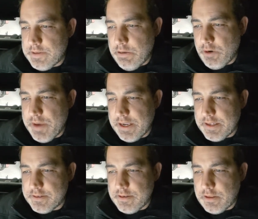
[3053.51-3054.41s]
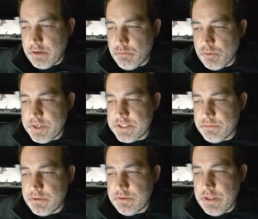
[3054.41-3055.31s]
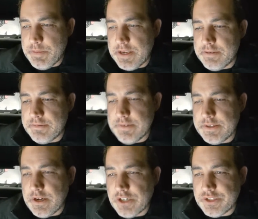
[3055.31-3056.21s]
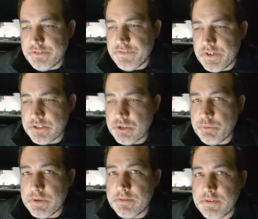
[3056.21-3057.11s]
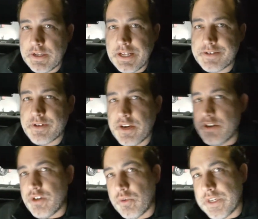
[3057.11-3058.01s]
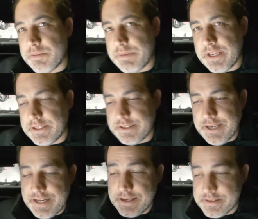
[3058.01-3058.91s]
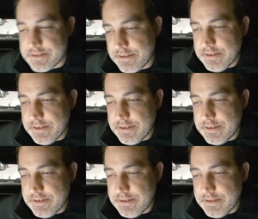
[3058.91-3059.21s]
I want to make it a little more reasonable. I mean, Dodge isn't fucking stupid, and I'm sorry, you don't need to be instantaneous.